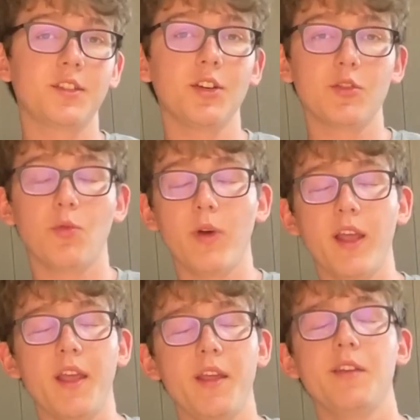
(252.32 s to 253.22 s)
took
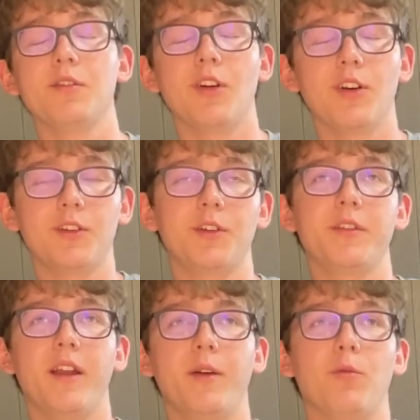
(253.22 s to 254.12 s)
way longer
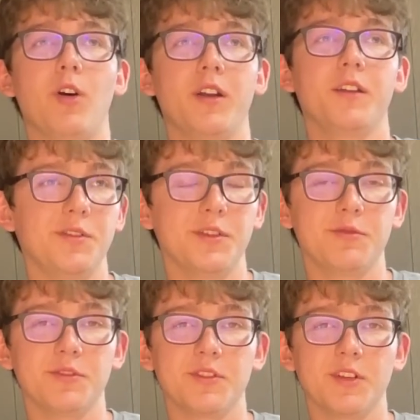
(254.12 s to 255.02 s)
than I wanted.
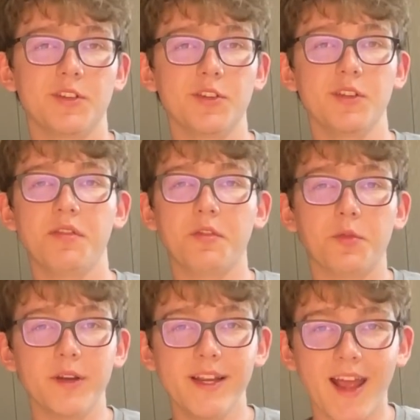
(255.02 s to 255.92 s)
This was a good
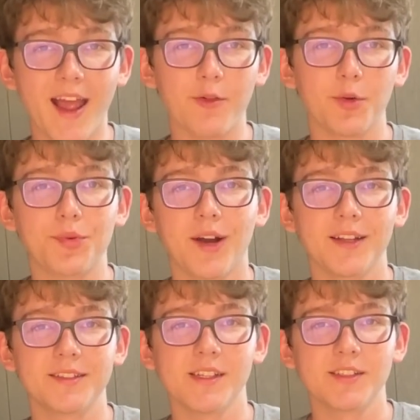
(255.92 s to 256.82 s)
3-hour
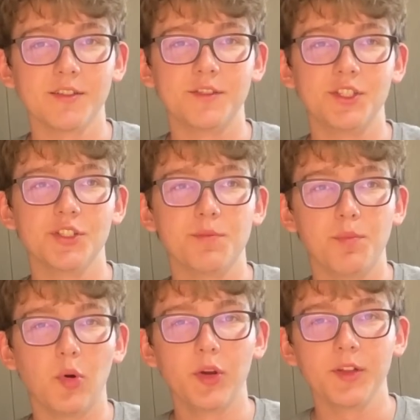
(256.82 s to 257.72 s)
process of just
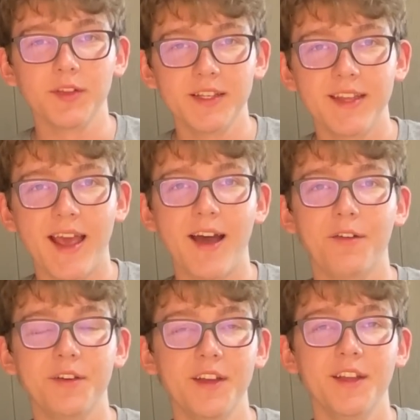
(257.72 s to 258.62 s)
boiling
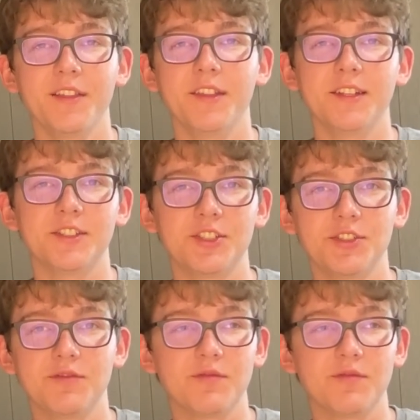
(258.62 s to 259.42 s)
down this